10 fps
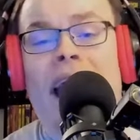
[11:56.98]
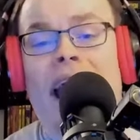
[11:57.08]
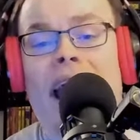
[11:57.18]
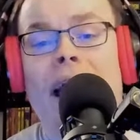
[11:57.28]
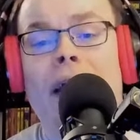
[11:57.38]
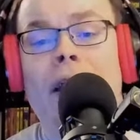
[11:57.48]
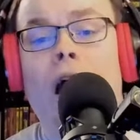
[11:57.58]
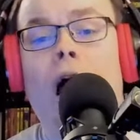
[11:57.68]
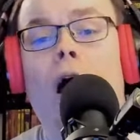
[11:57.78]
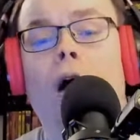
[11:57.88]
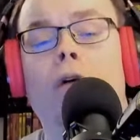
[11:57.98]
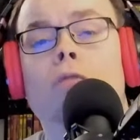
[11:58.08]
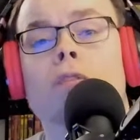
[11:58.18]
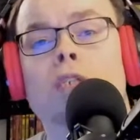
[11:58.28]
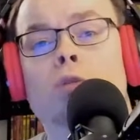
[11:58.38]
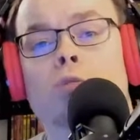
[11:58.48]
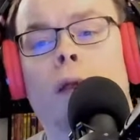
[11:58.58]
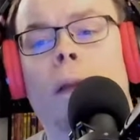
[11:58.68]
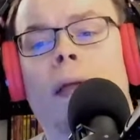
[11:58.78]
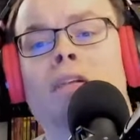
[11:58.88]
and just
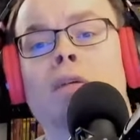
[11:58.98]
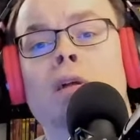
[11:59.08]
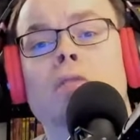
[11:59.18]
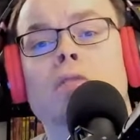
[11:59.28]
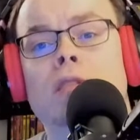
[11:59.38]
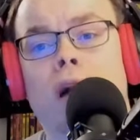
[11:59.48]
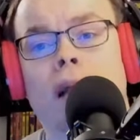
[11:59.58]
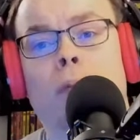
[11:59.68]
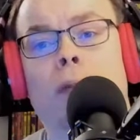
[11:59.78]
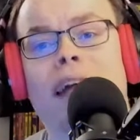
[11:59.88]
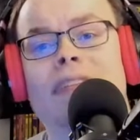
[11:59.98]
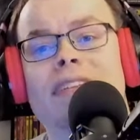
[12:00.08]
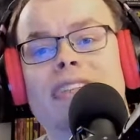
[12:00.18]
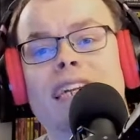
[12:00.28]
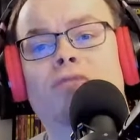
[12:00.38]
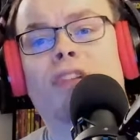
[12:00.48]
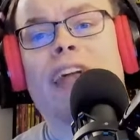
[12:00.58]
really starting to plant the seeds for